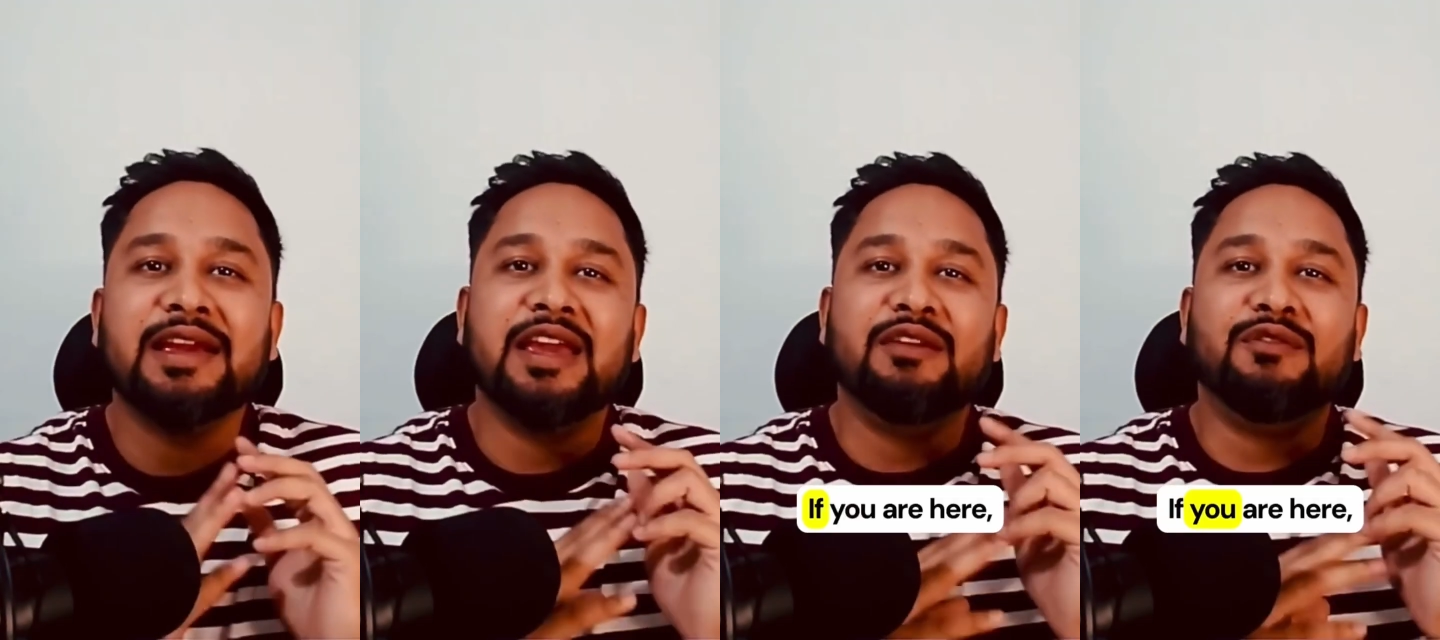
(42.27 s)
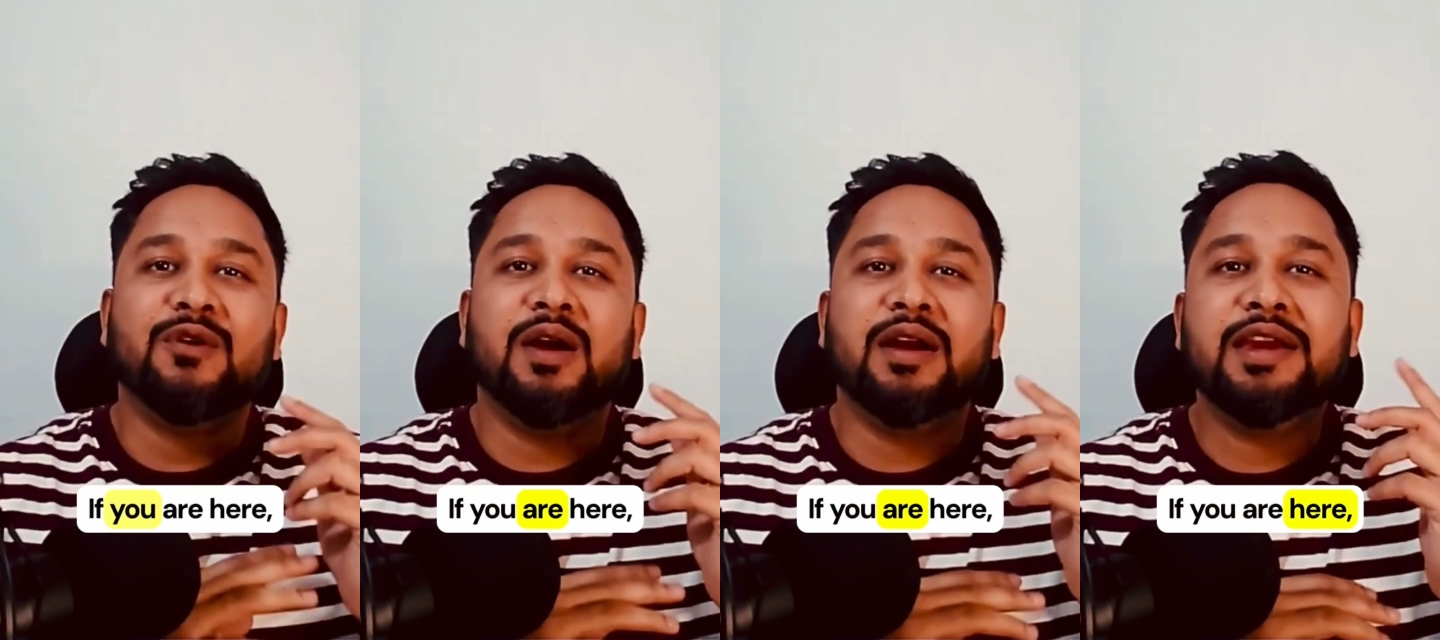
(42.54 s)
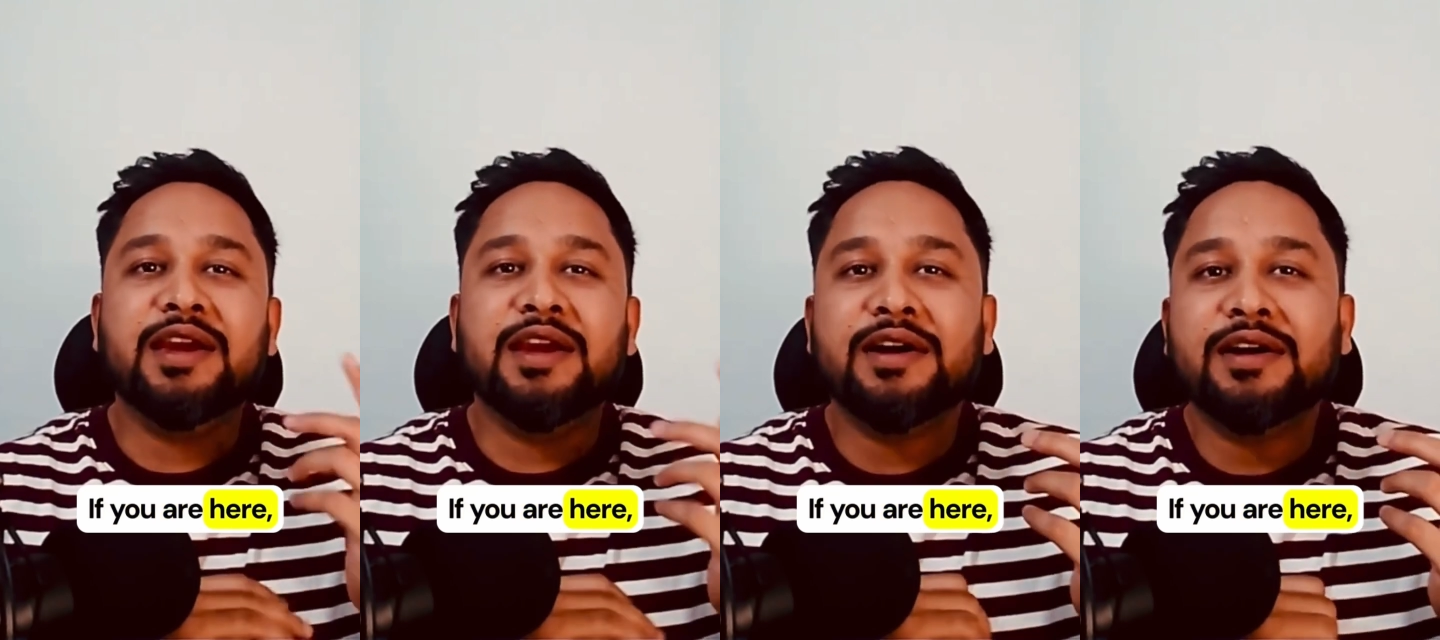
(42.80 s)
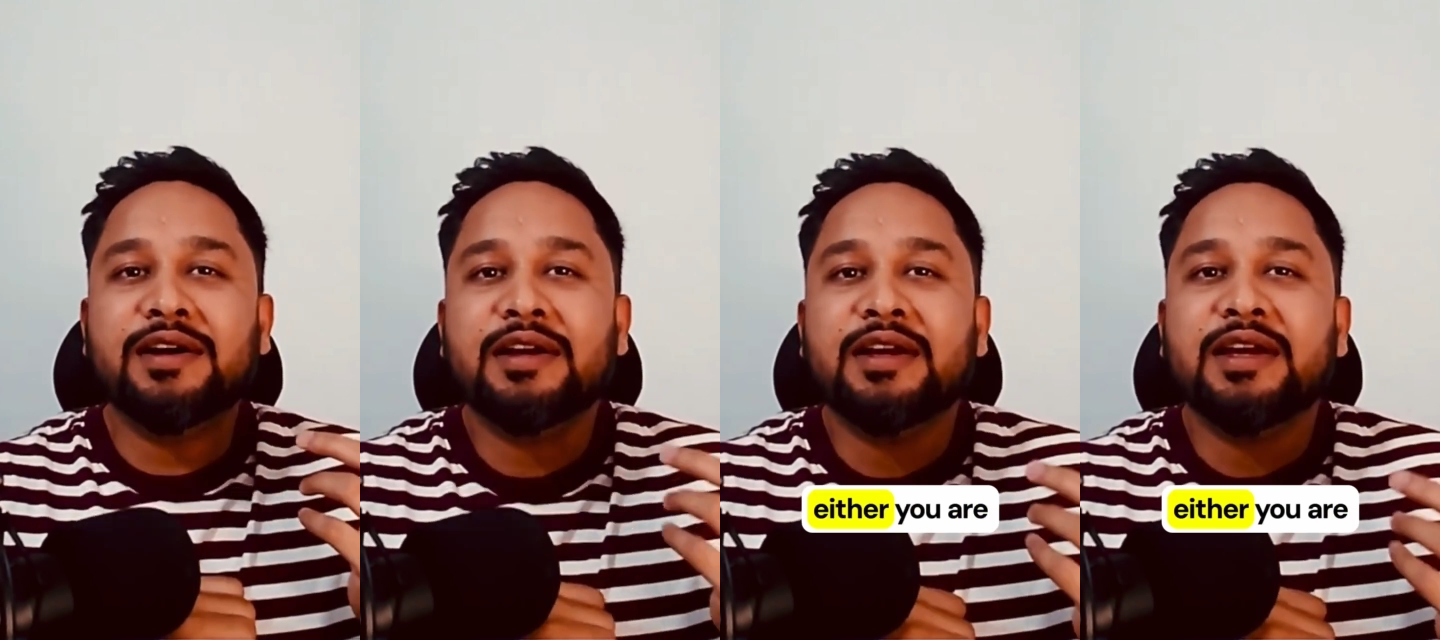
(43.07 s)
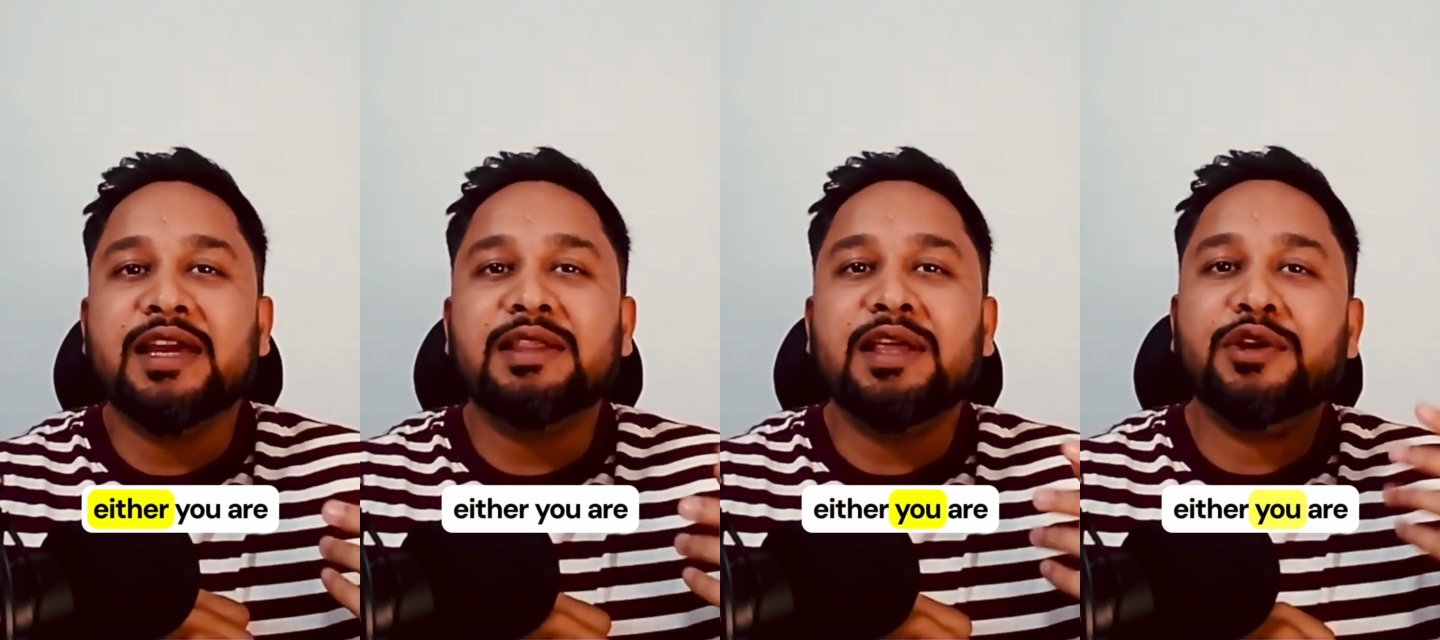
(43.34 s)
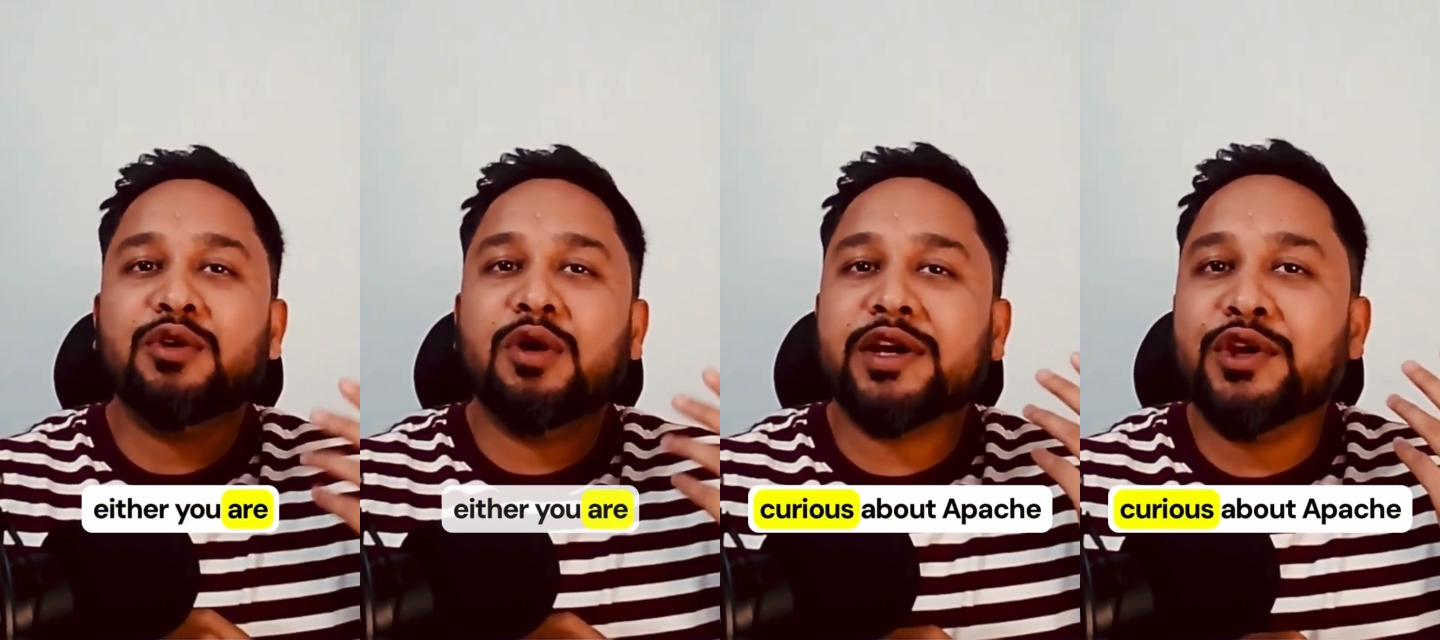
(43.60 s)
If you are here, either you are